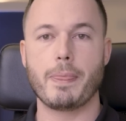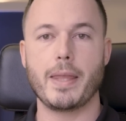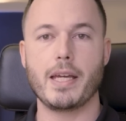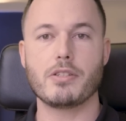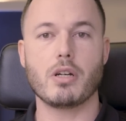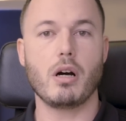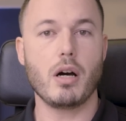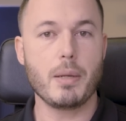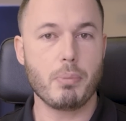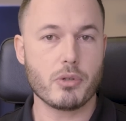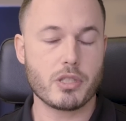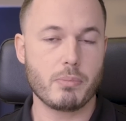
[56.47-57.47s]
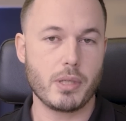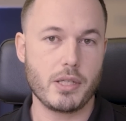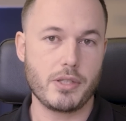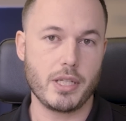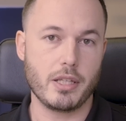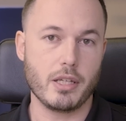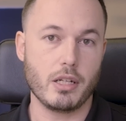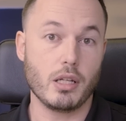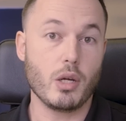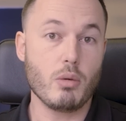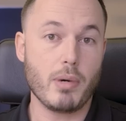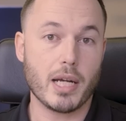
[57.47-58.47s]
there's a high possibility that
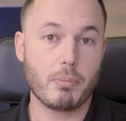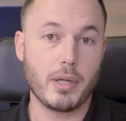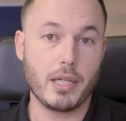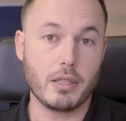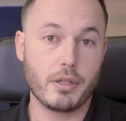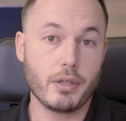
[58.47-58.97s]
low back pain